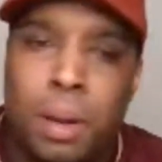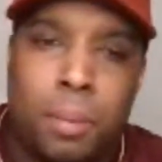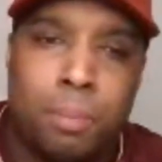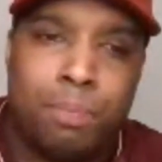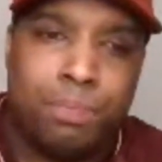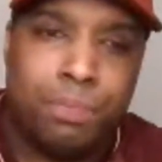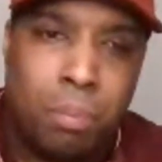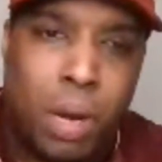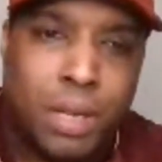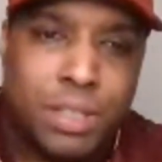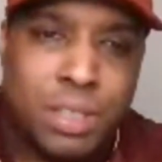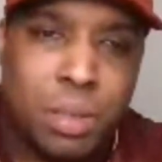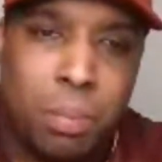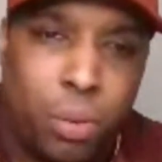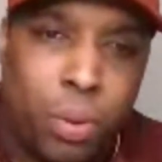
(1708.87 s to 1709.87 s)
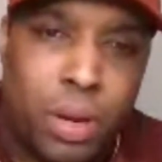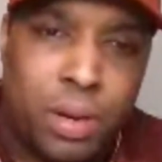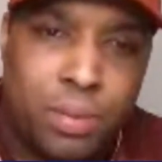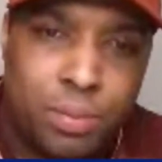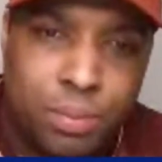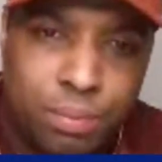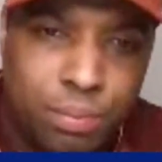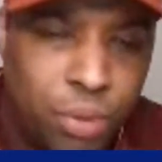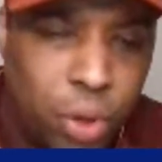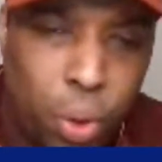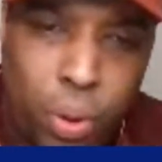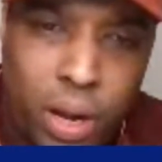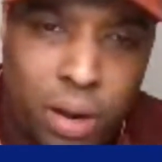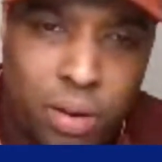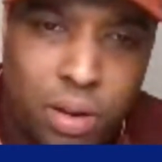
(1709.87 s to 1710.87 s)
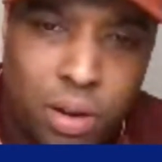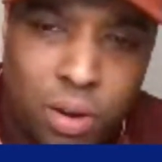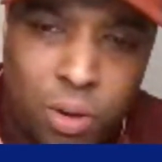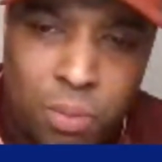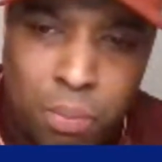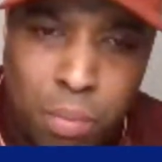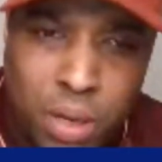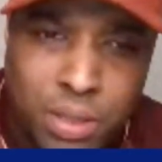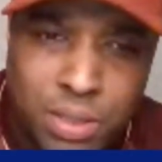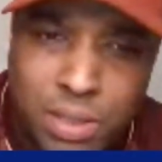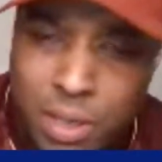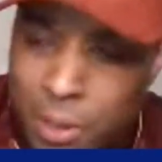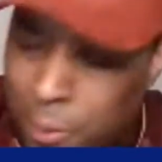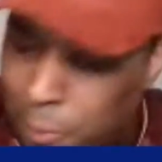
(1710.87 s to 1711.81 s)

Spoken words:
Monster, by the way. No alcohol. Monster.